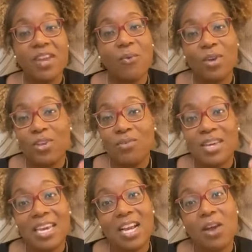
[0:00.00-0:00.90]
When you
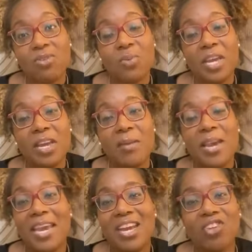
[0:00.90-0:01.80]
get close with him,
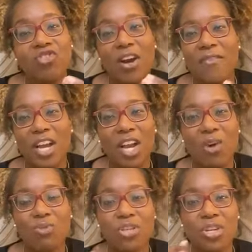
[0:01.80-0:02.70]
he'll draw me
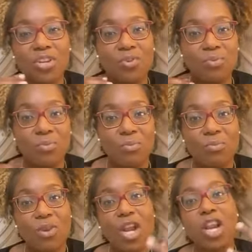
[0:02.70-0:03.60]
closer to you.
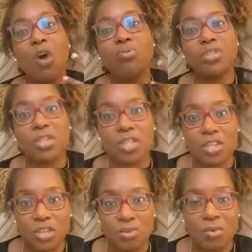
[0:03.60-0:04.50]
Closer to
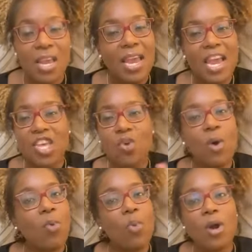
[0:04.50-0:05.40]
you. And you
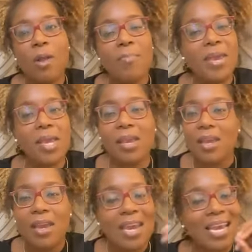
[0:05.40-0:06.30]
won't want to be
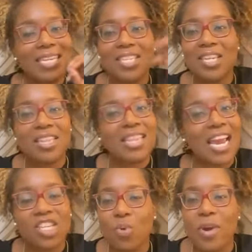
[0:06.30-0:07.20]
into the
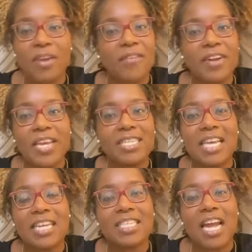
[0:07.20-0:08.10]
things or whatever it is
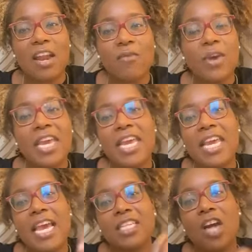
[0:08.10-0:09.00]
that is not of what
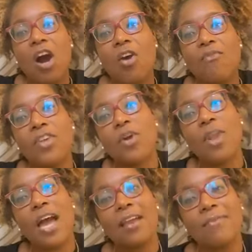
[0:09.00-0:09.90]
he has called for
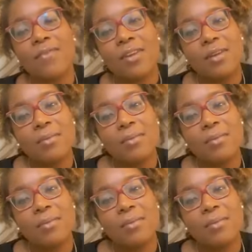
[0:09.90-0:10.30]
your life.